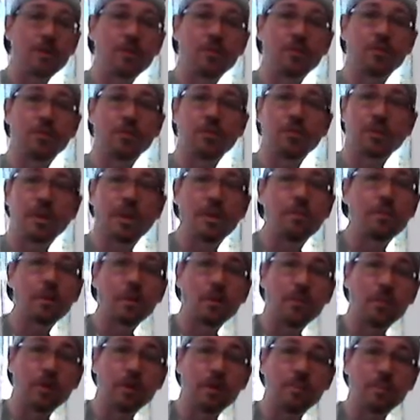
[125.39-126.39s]
to do is I'm
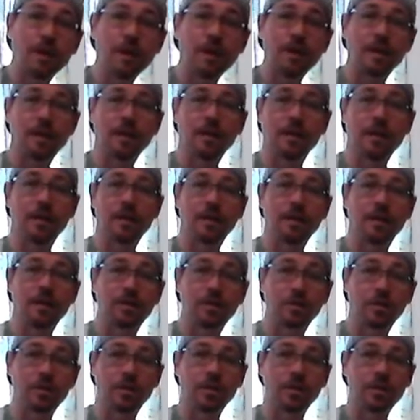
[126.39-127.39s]
going to make a
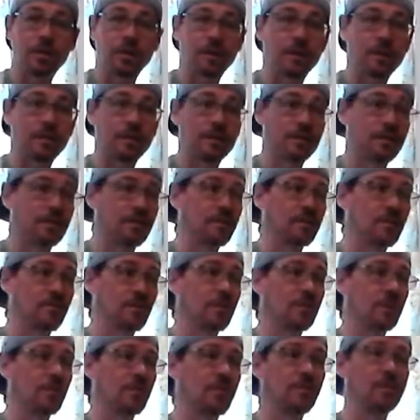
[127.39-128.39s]
torta
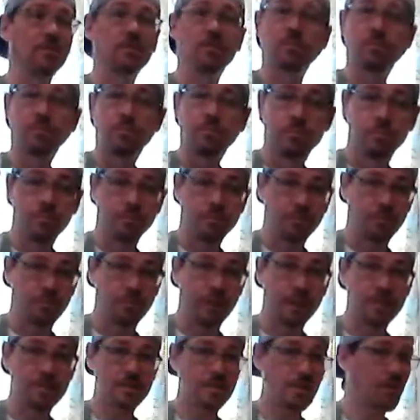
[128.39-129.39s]

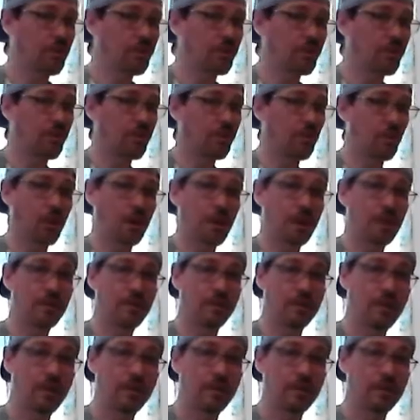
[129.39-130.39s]
based on from what I've
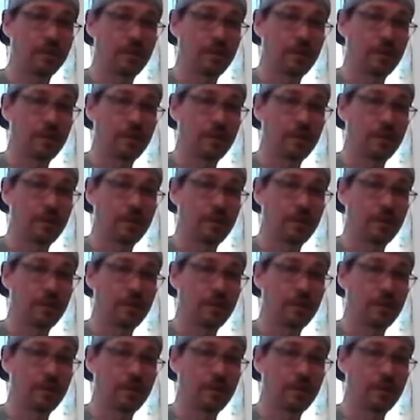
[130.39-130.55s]
read